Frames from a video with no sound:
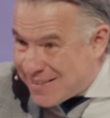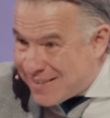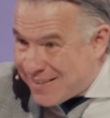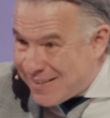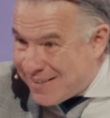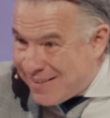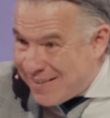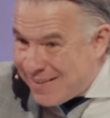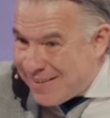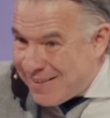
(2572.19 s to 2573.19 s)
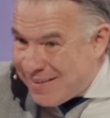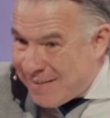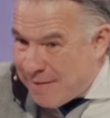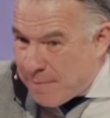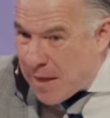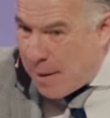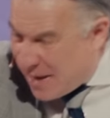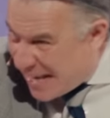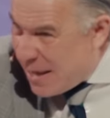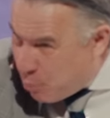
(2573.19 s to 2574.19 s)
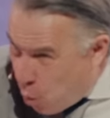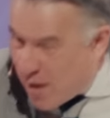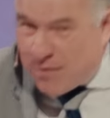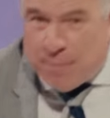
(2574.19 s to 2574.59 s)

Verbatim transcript: I'm gonna keep one